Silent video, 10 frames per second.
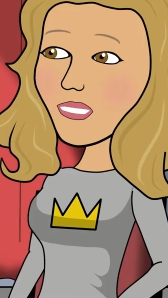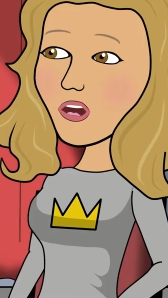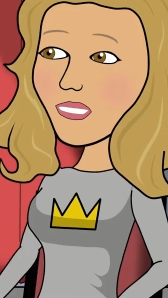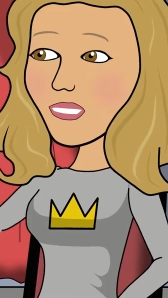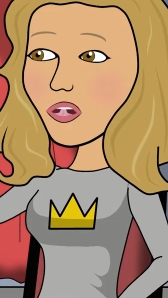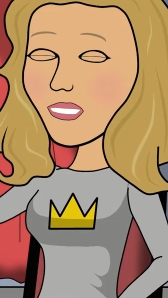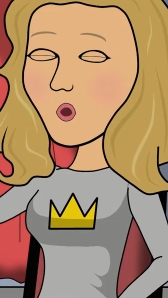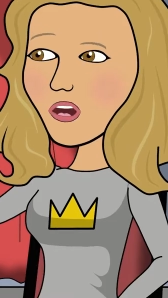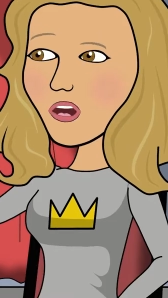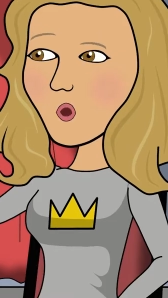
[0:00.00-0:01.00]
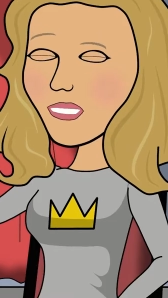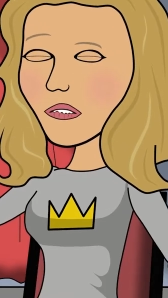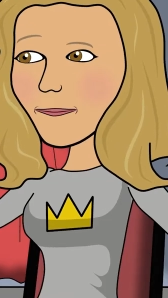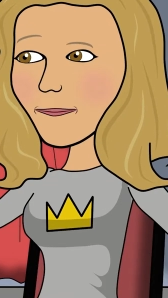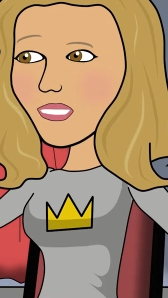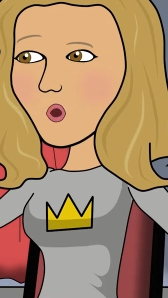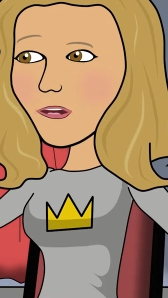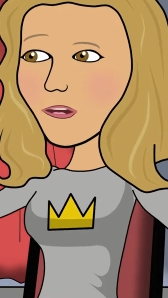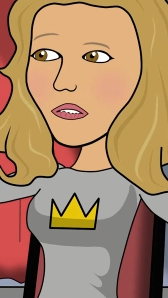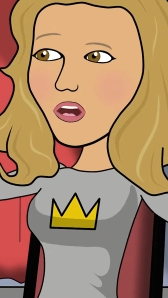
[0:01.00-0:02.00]
if we didn't have something that
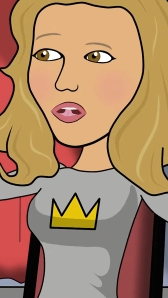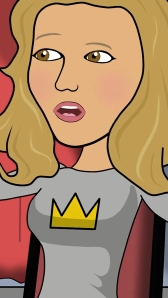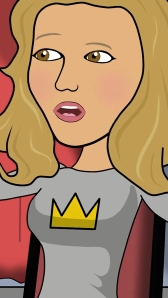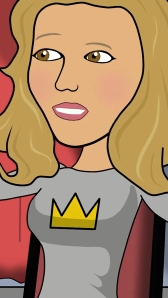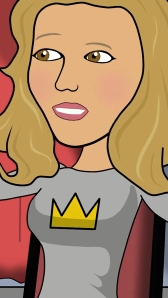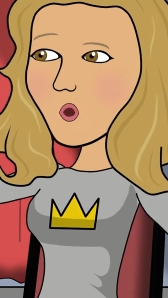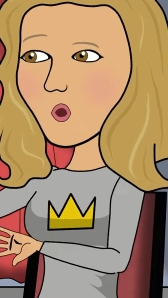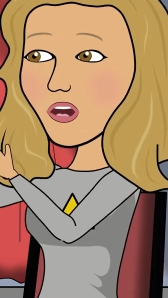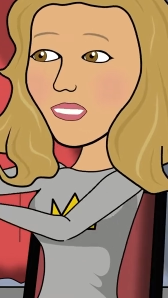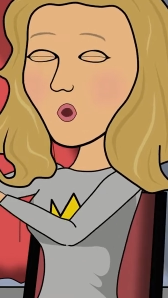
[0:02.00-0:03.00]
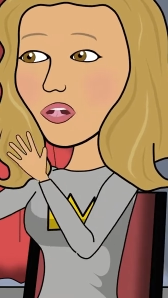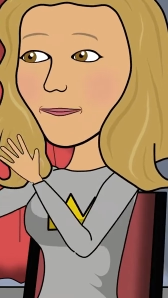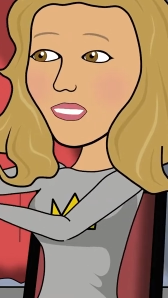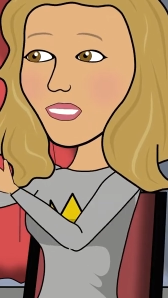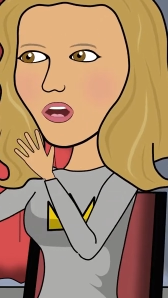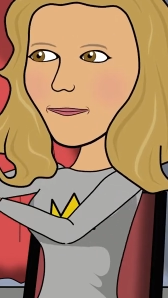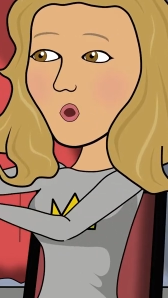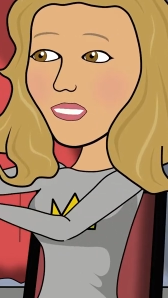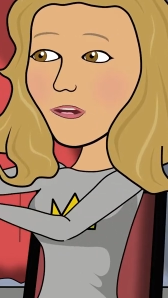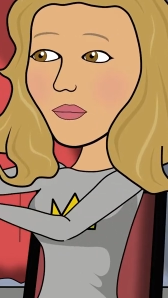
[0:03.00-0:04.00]
we had failed at, he would actually be
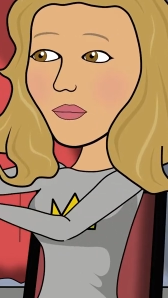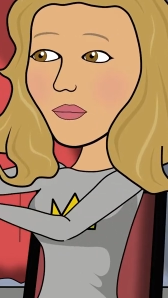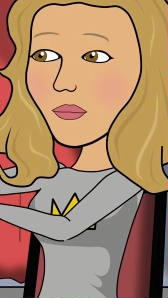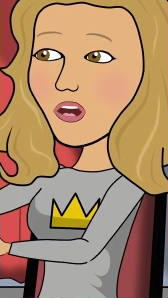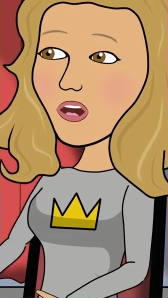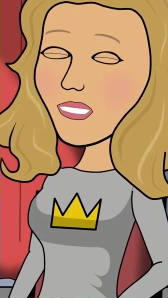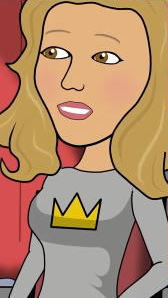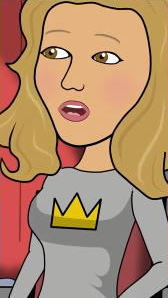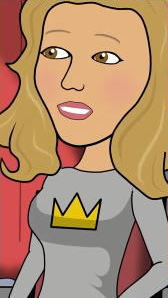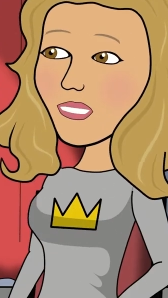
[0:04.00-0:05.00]
disappointed. And I can